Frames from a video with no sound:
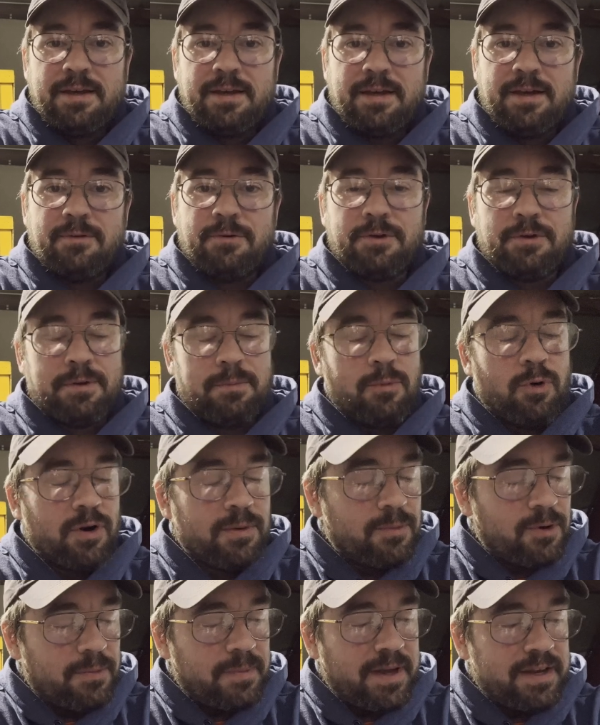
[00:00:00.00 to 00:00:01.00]
Now we're doing more
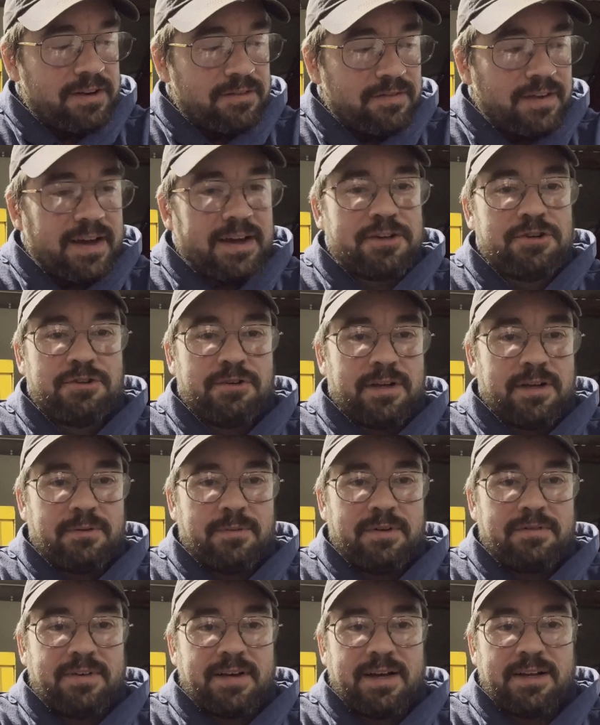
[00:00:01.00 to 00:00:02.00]
and more manufacturing.
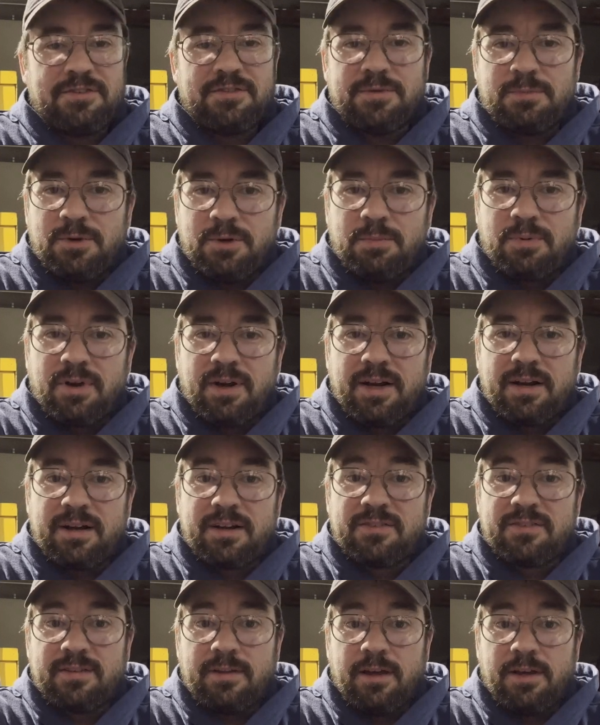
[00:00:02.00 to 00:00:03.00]
We've got some new
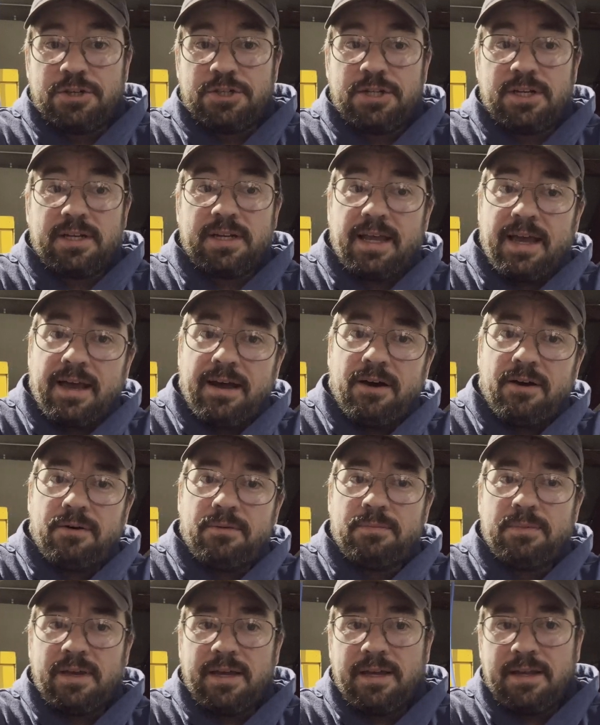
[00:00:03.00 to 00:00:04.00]
products launching
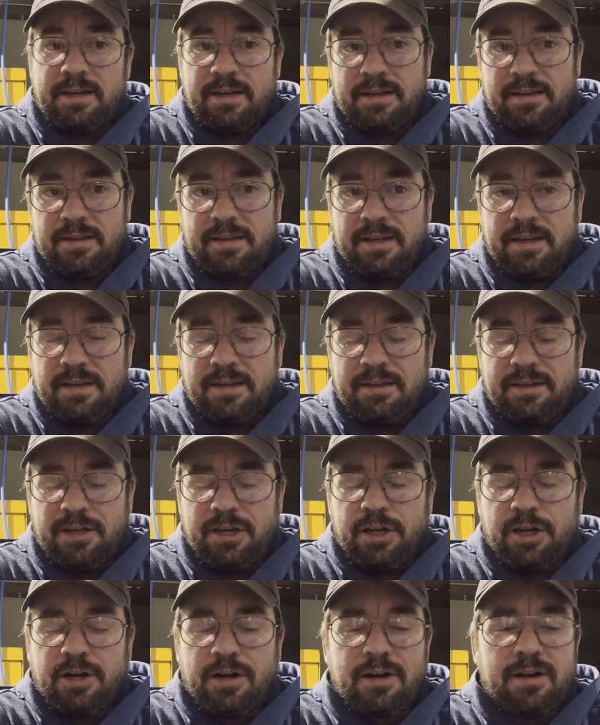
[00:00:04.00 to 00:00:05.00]
now and to the end of the
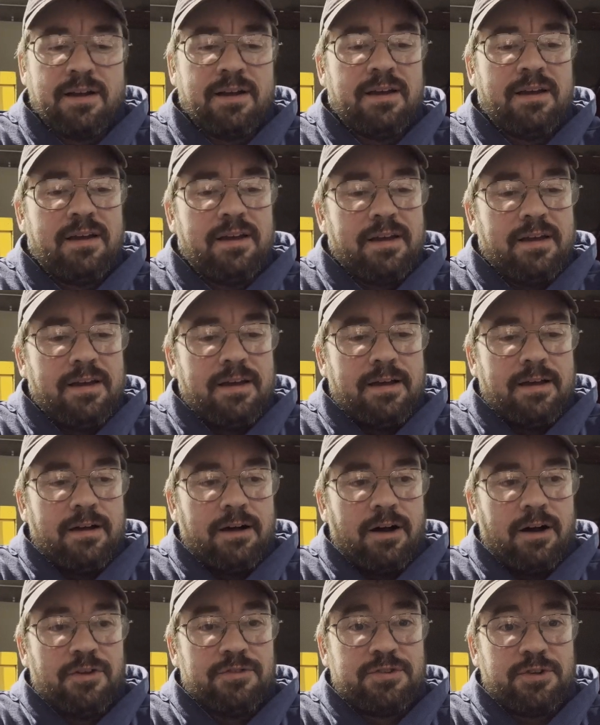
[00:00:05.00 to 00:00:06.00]
year.
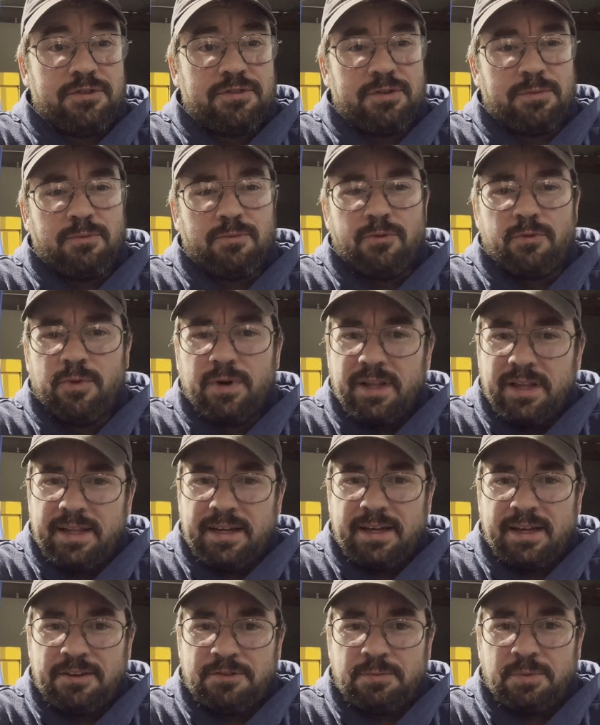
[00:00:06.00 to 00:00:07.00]
Also some really
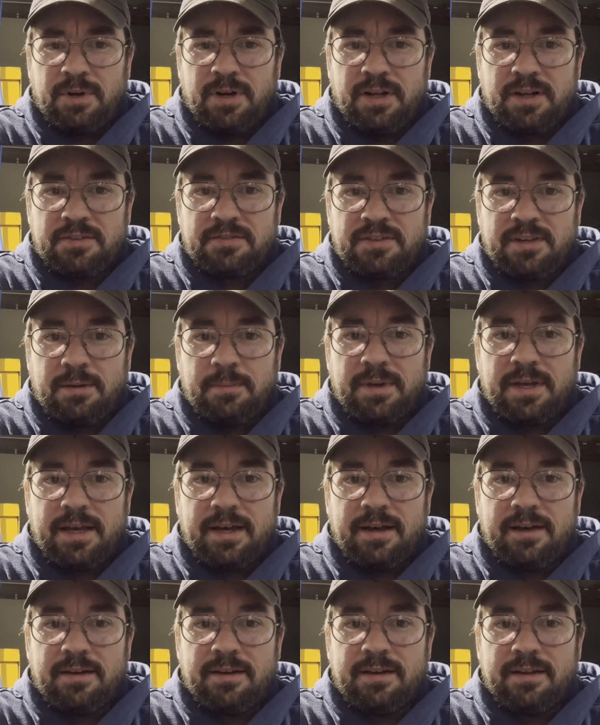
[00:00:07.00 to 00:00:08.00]
nice products coming
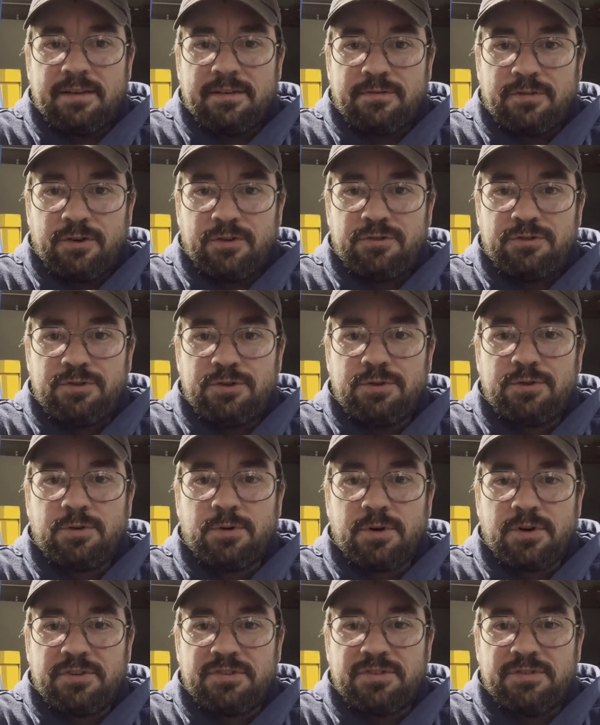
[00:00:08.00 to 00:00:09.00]
out in the first two
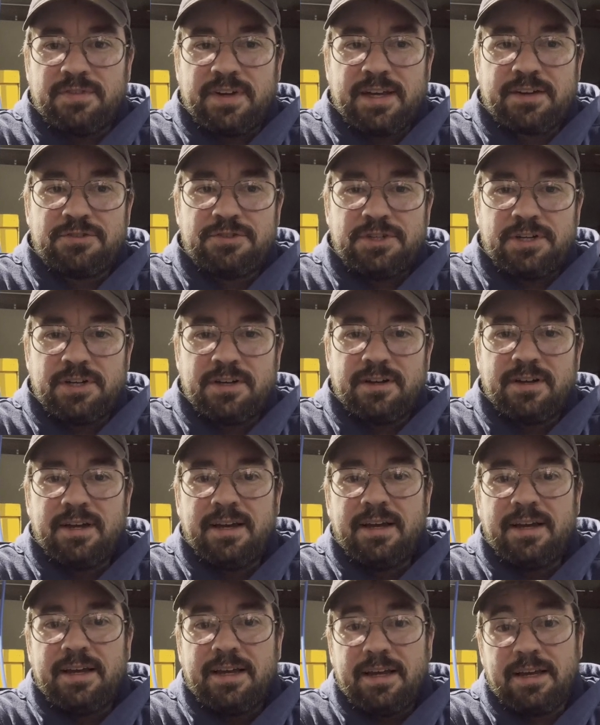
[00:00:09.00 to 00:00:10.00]
quarters of next year,
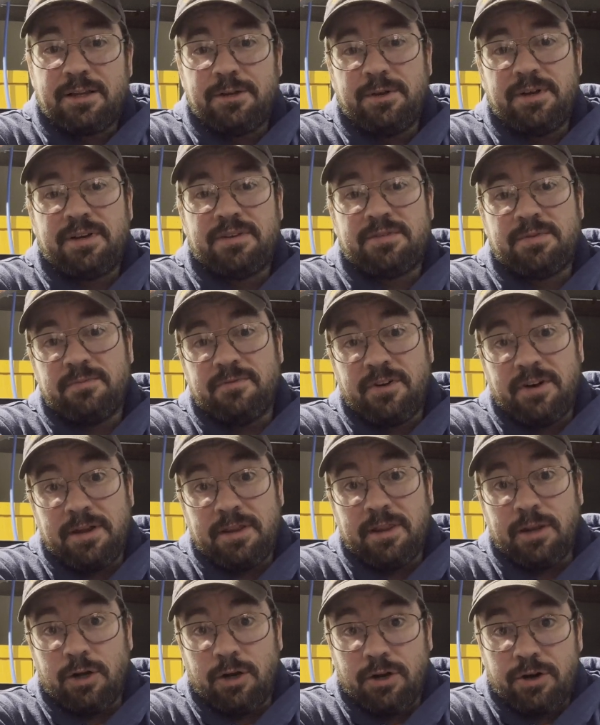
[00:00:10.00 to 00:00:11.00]
including some very
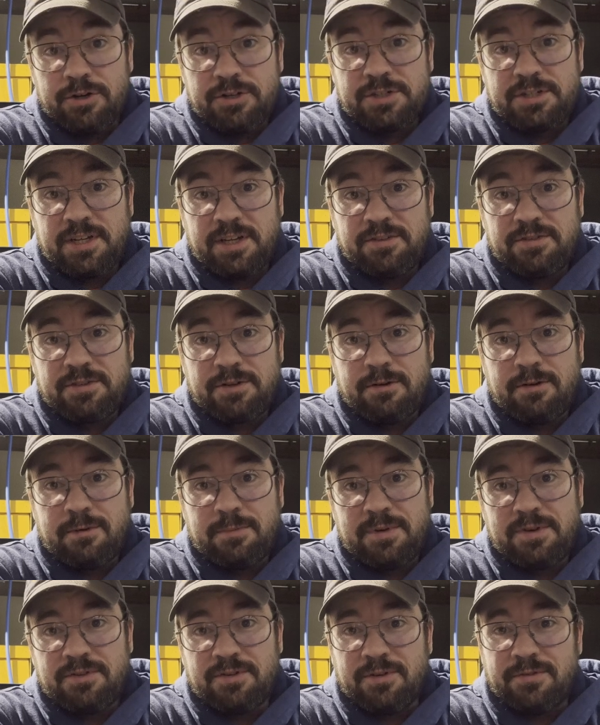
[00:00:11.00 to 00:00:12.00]
large test
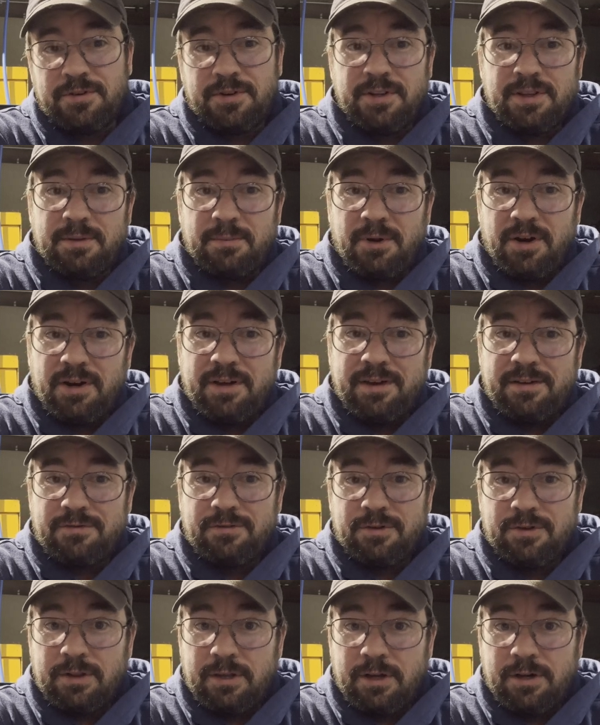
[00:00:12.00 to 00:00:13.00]
equipment. So if you're in the market
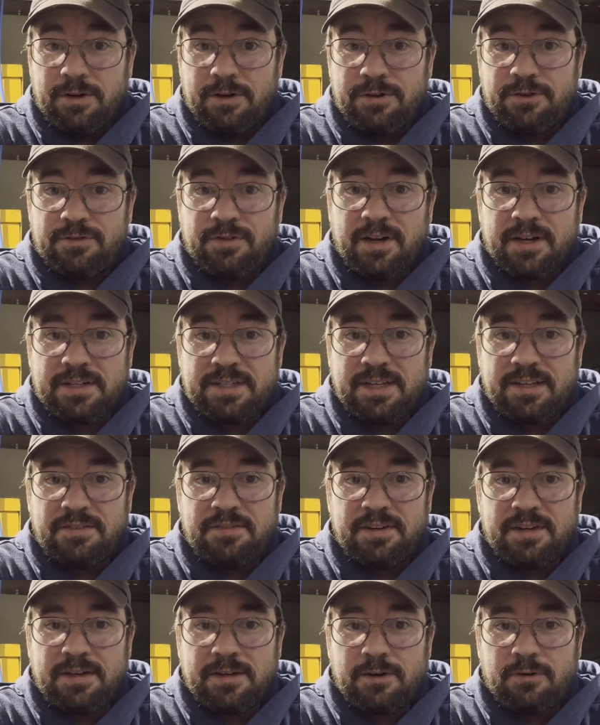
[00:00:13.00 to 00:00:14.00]
for large rock
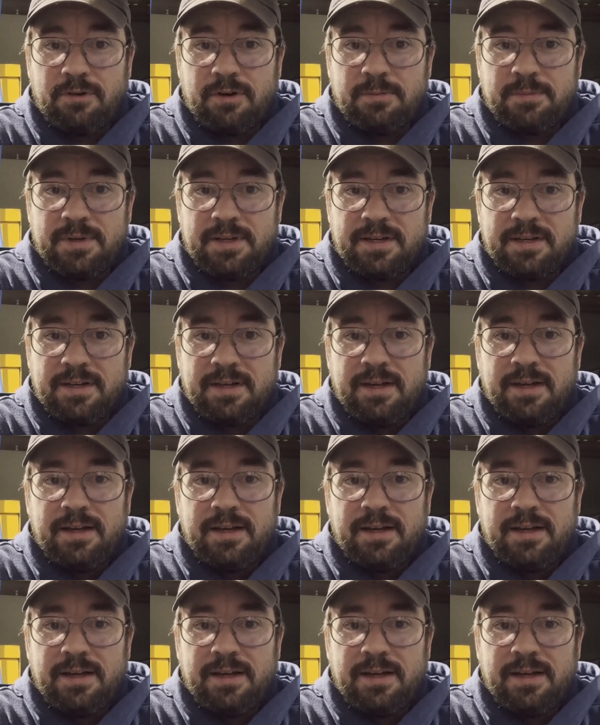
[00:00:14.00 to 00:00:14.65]
testing equipment,